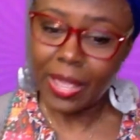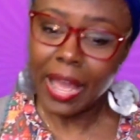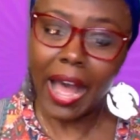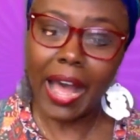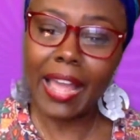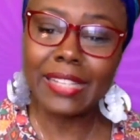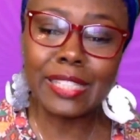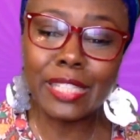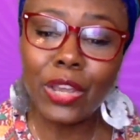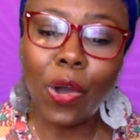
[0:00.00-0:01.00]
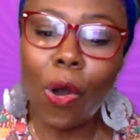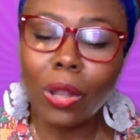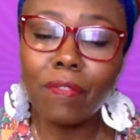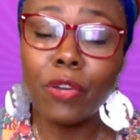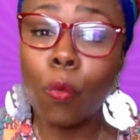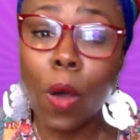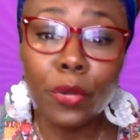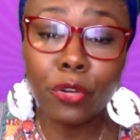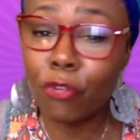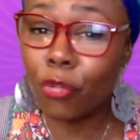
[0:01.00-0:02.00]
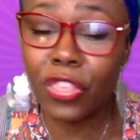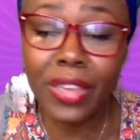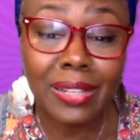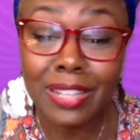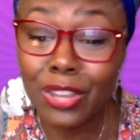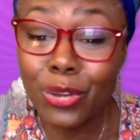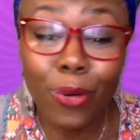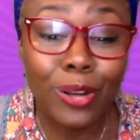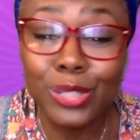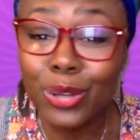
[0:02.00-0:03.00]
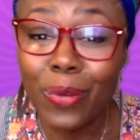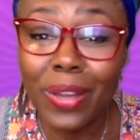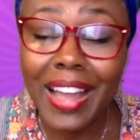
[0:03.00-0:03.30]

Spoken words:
I see all of the wonderful things that you are doing.